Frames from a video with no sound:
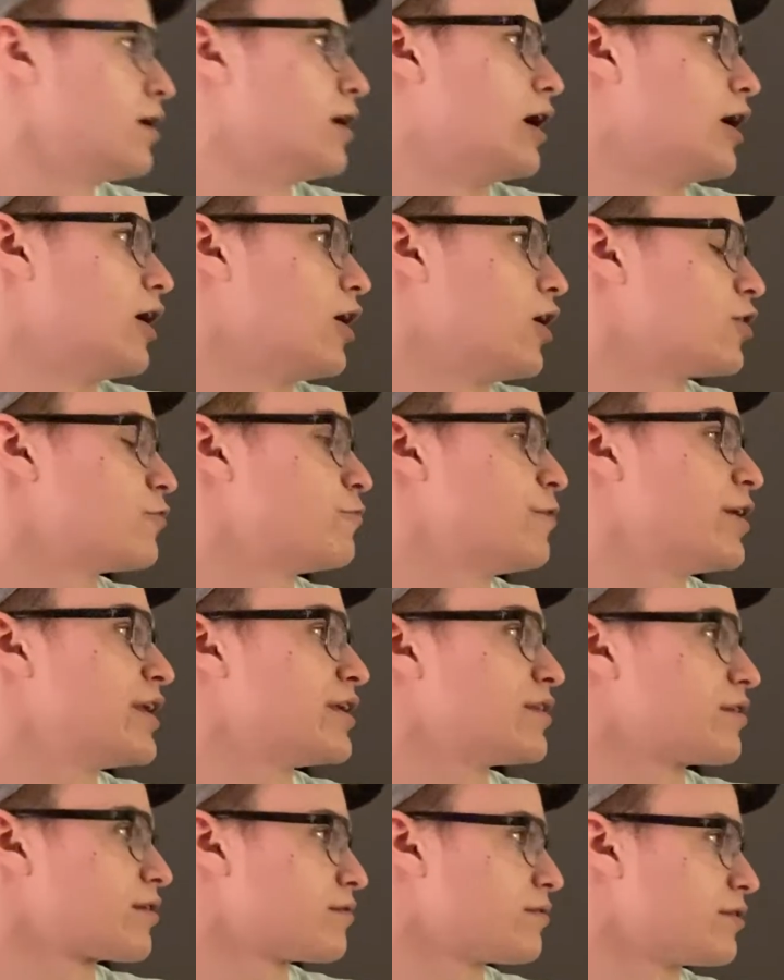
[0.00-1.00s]
On
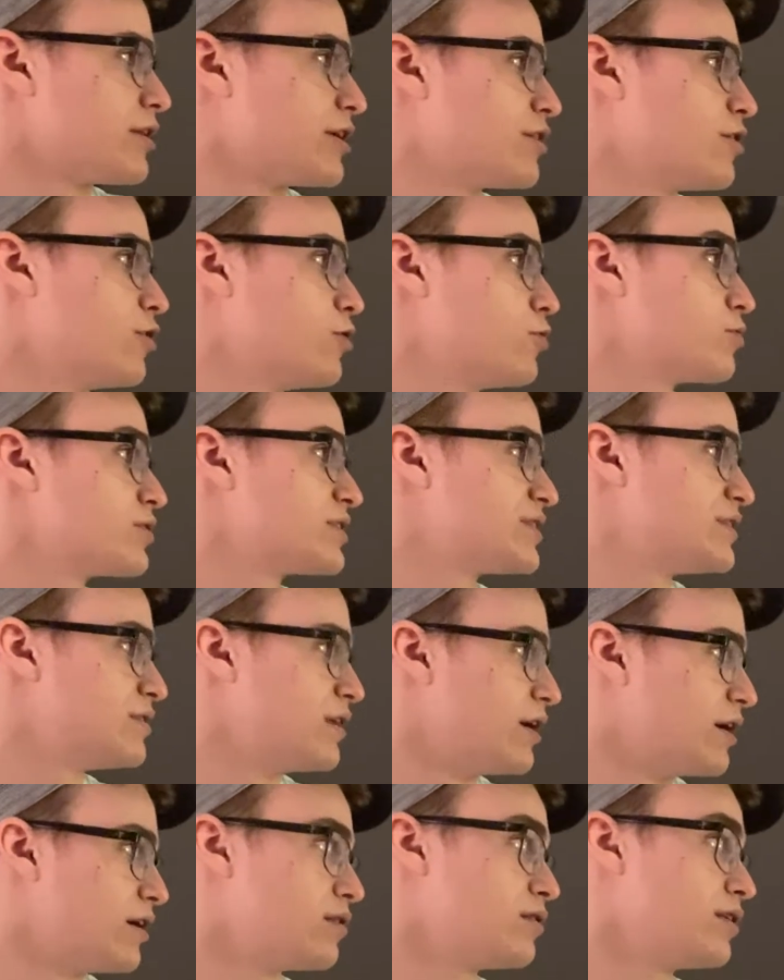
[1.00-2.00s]
Radiant, they go
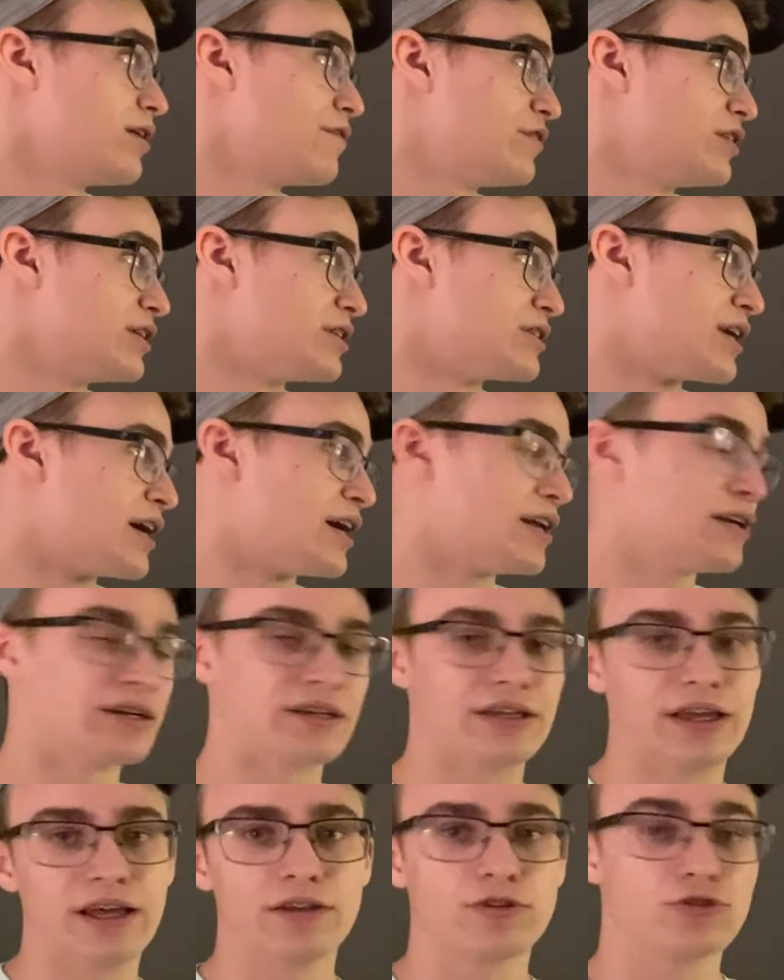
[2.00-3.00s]
11-10,
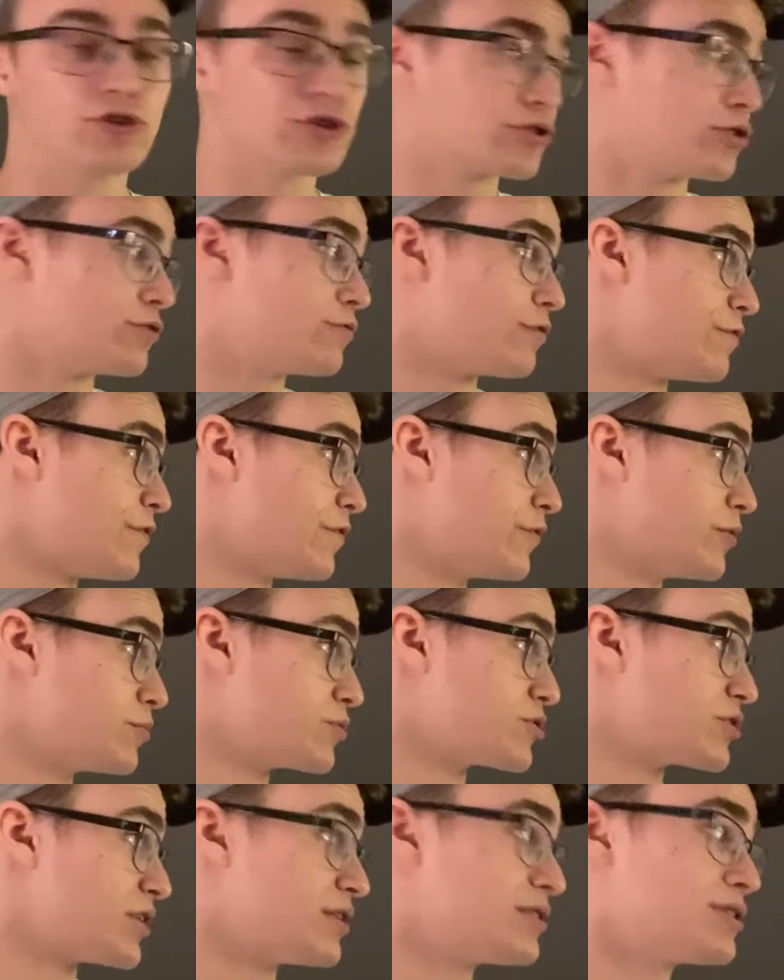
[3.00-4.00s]
again, just over
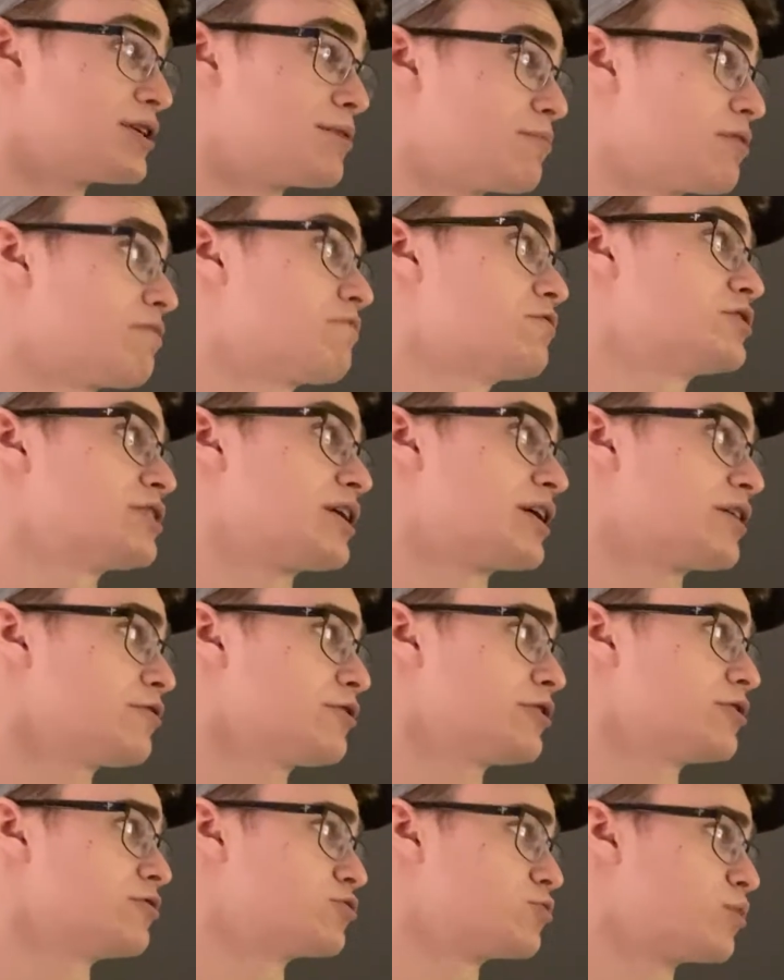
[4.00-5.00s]
50%. Same thing for Dire,
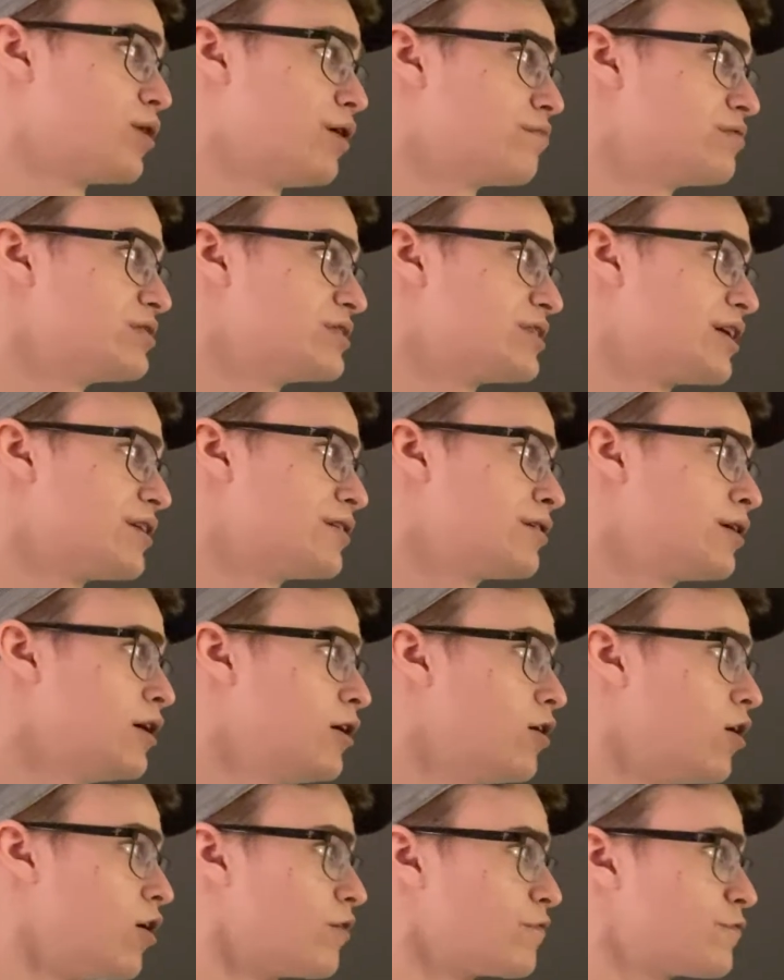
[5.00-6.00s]
they go 12-10.
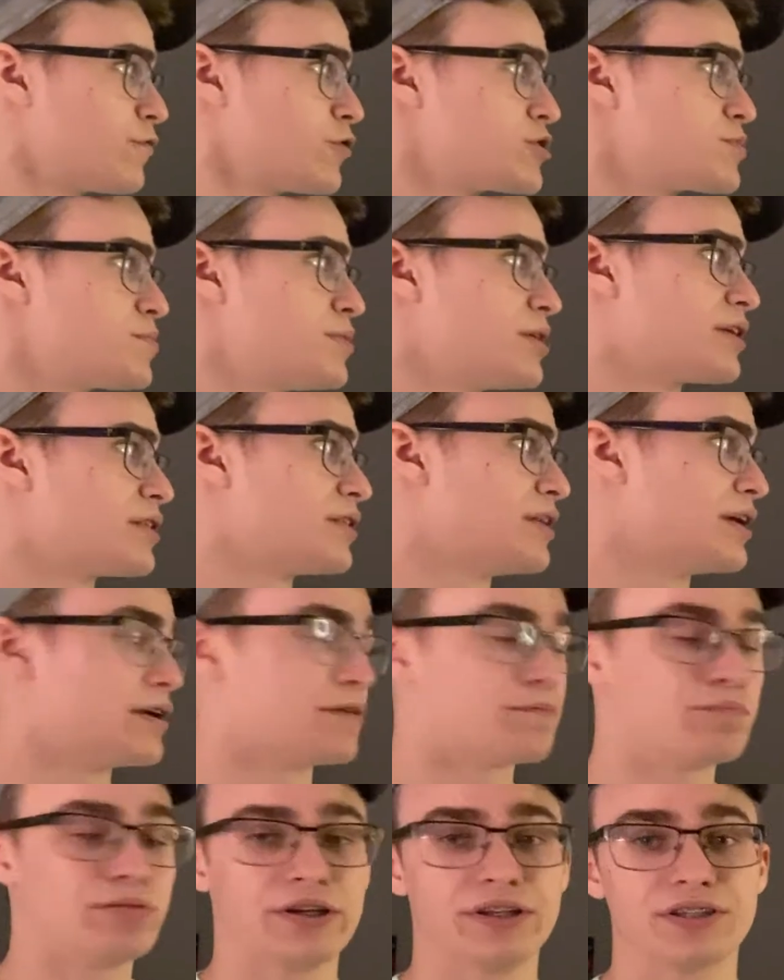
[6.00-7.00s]
On First Pick, they
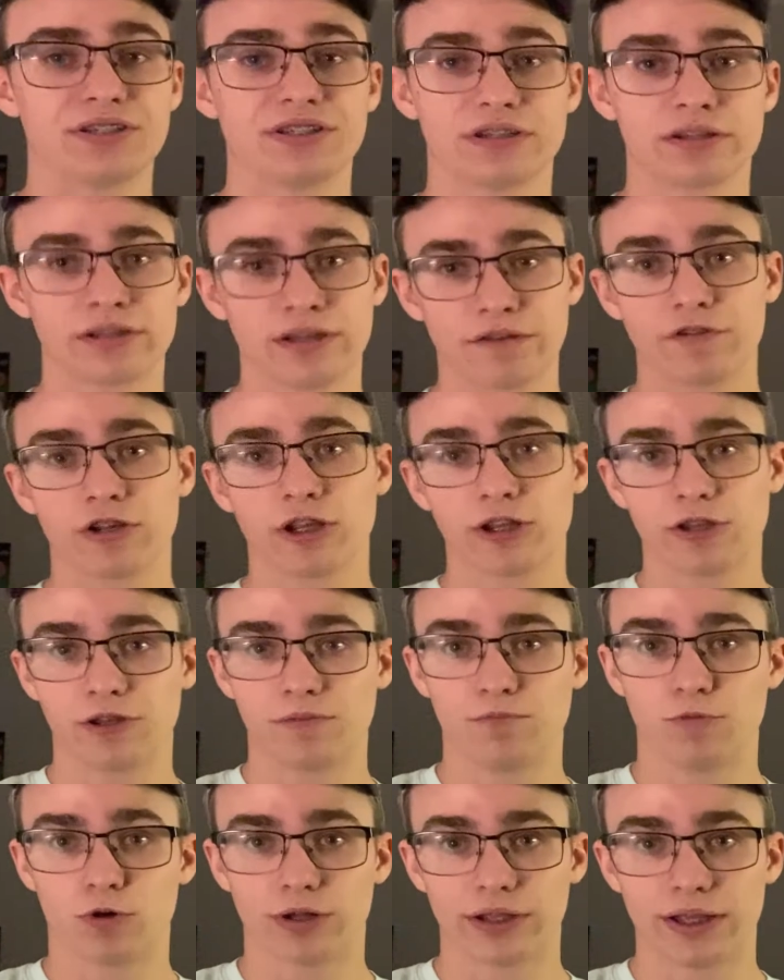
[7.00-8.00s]
have played significantly
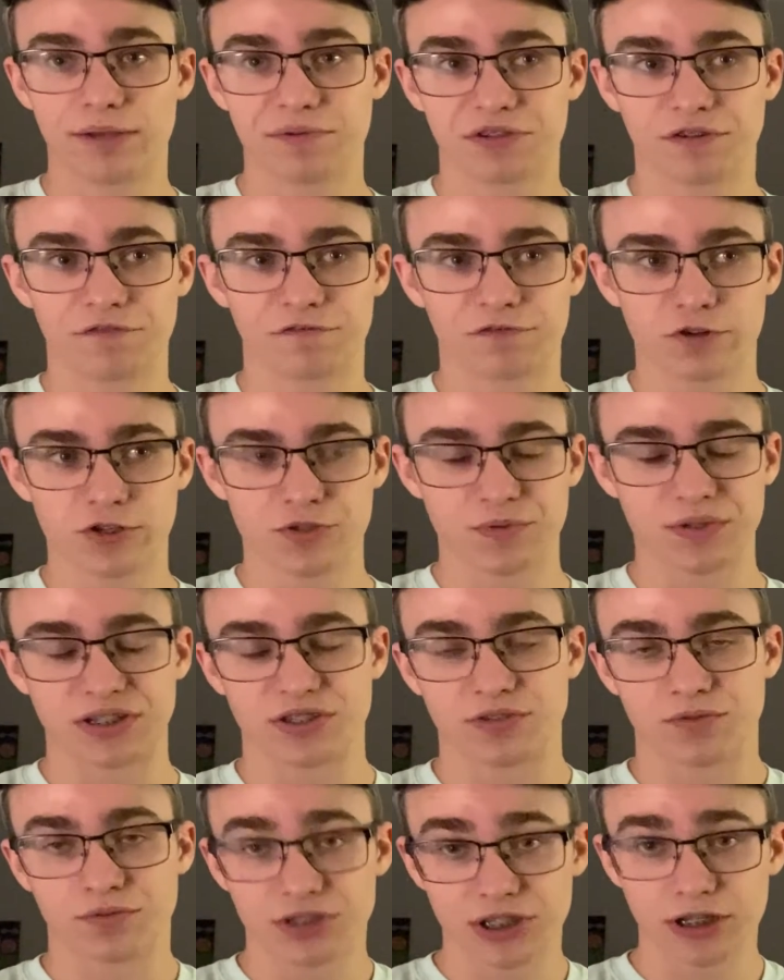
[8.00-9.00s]
more games on First Pick,
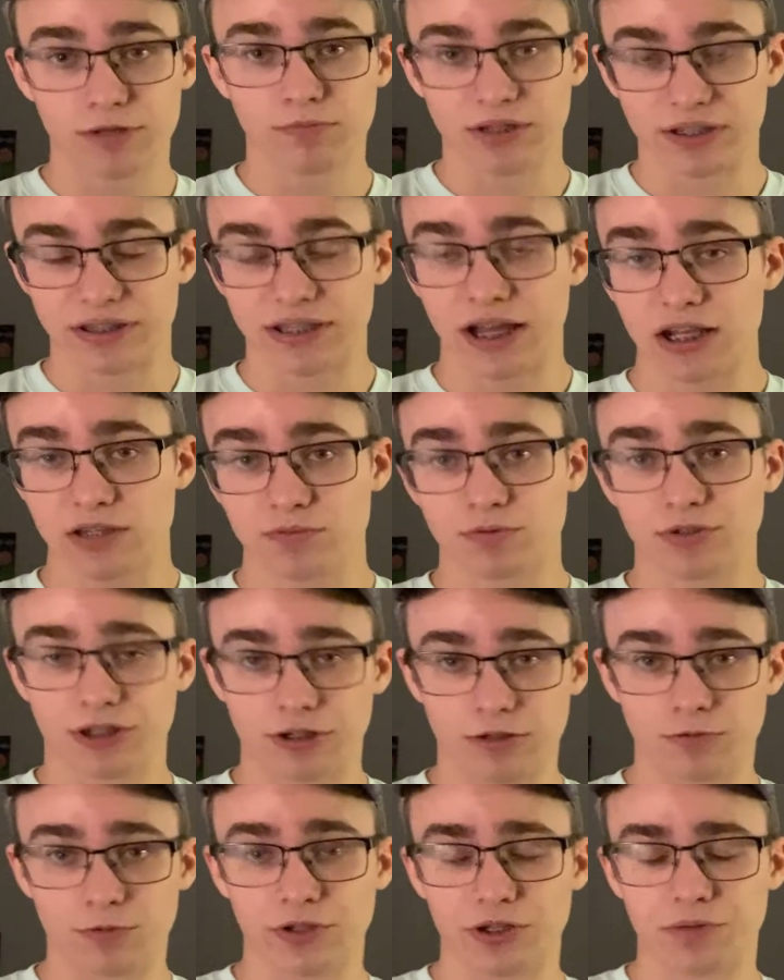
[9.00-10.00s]
so it seemed like that's what they
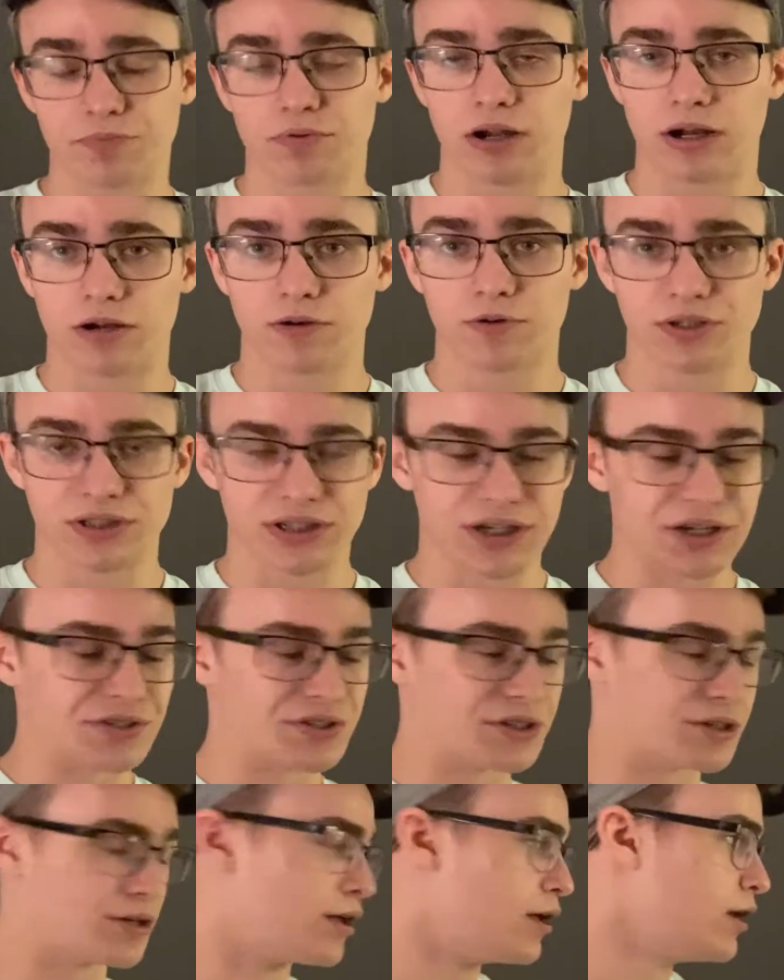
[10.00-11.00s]
were really
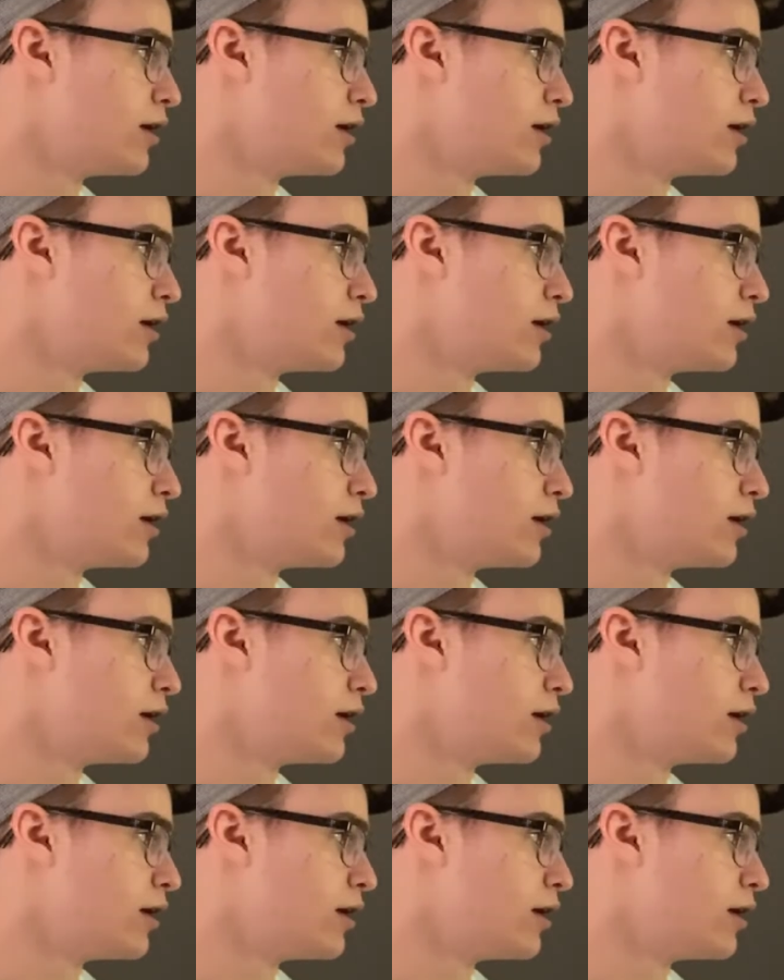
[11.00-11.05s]
prioritizing